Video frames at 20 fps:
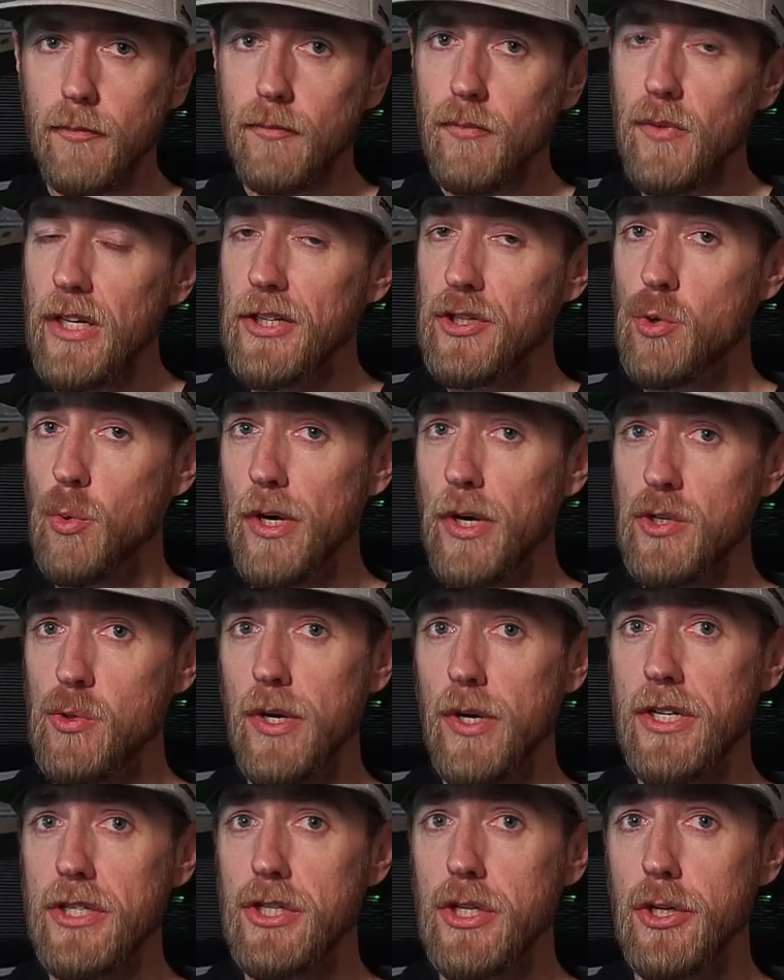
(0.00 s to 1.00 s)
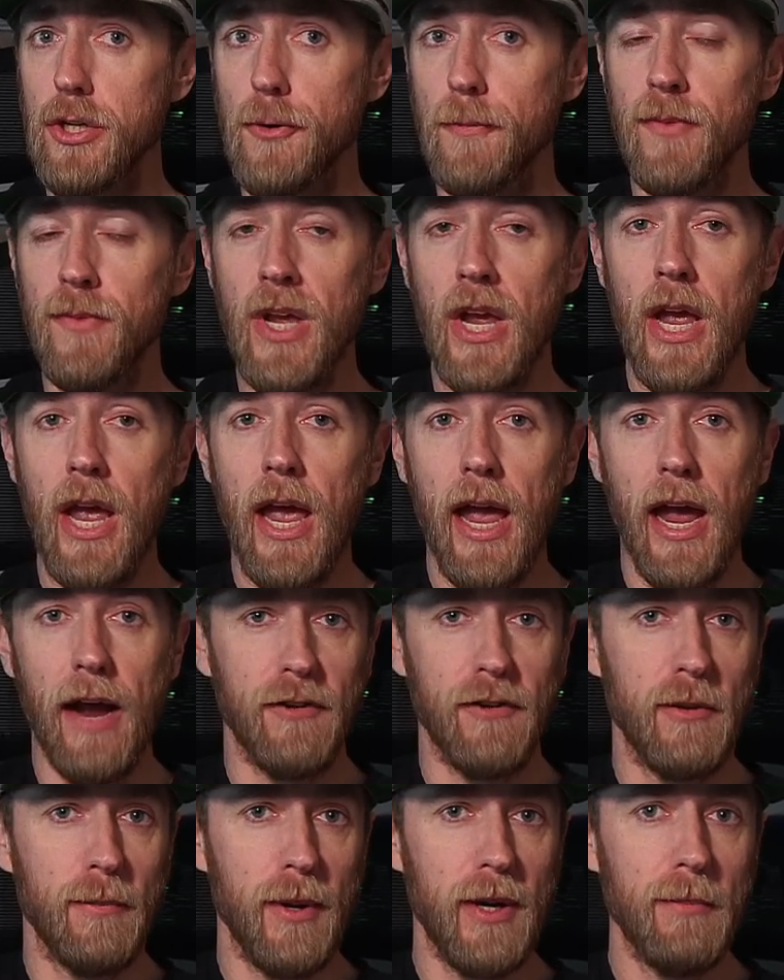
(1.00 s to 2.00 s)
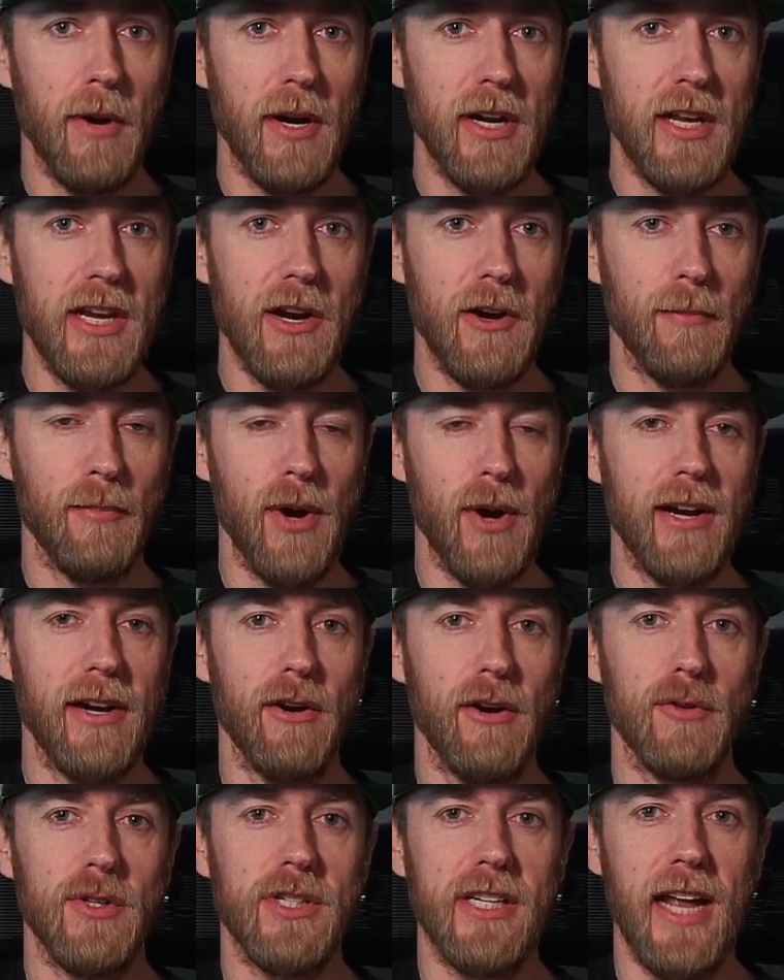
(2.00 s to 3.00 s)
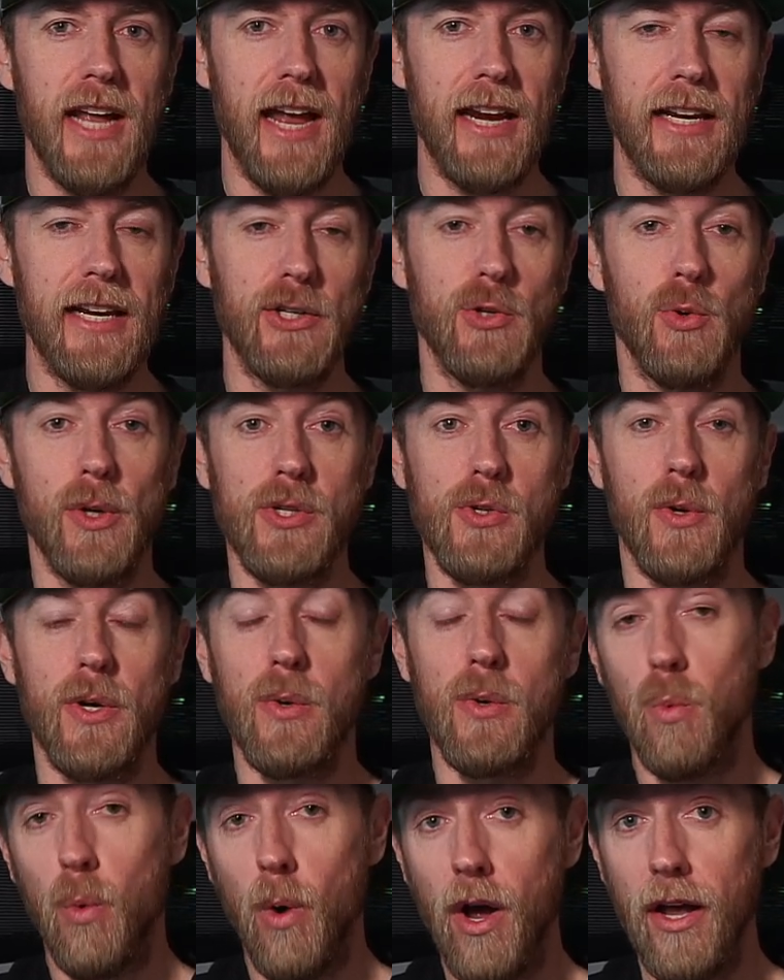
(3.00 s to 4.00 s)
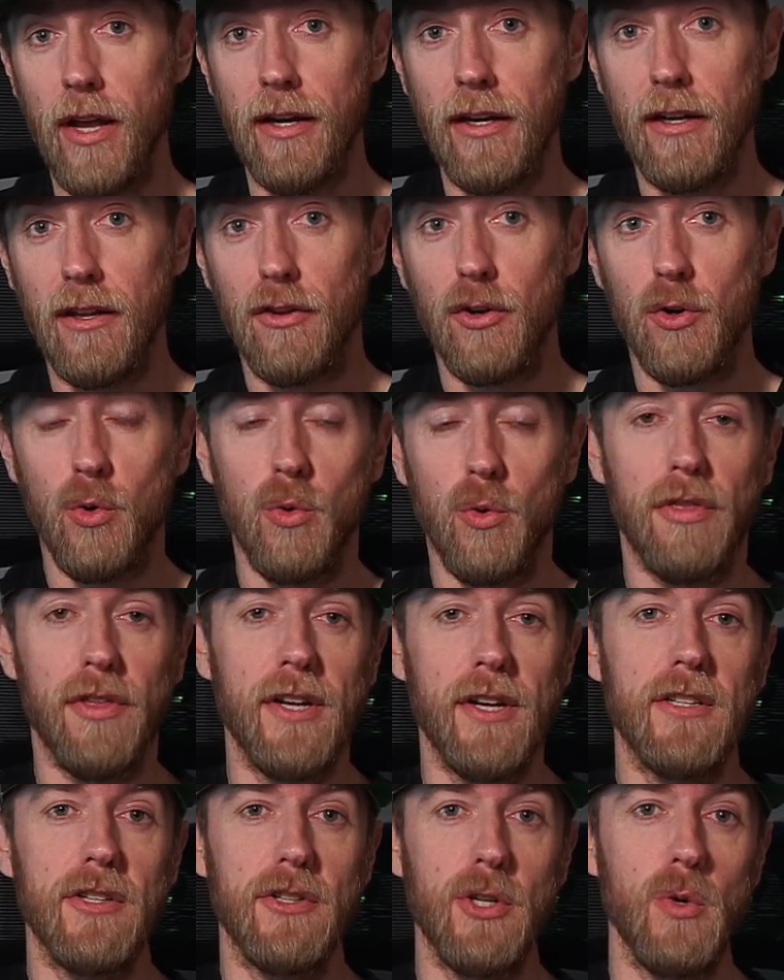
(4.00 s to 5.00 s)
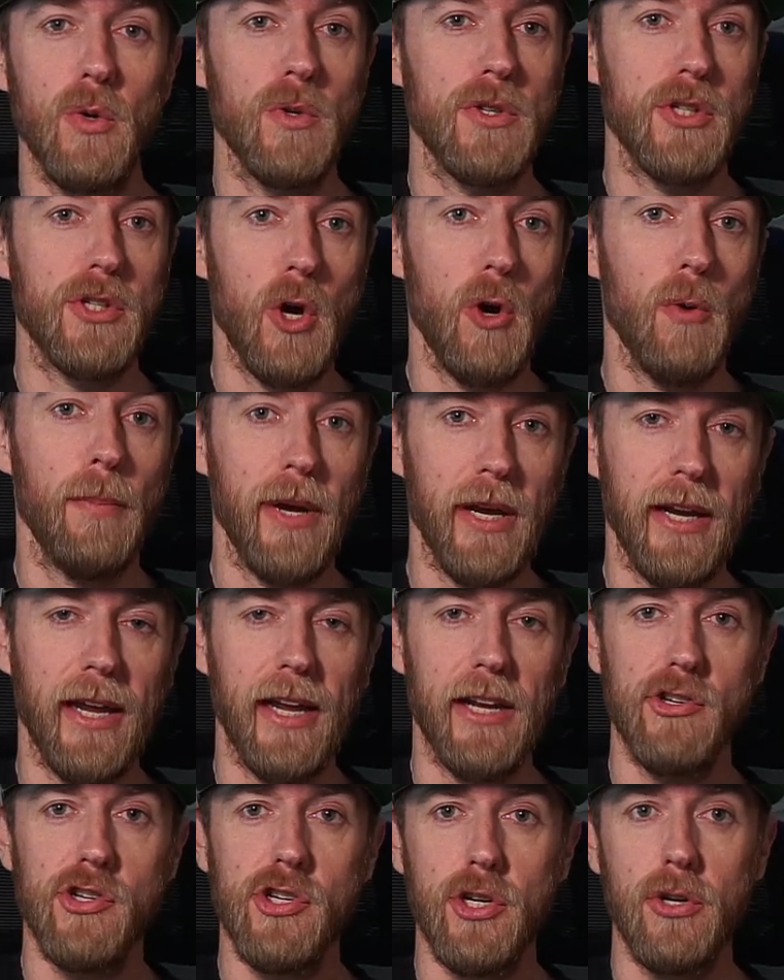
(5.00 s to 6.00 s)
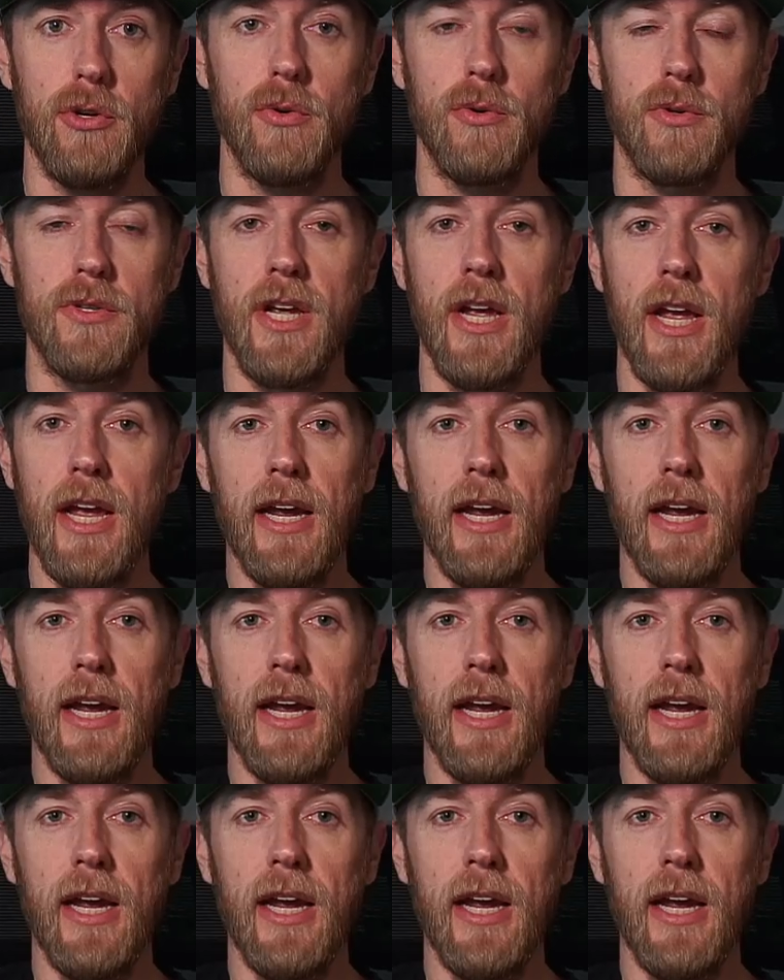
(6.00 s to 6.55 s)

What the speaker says: In 2022, after the big money year Brandon Overton had in 2021, the cool thing to do was go pick and choose.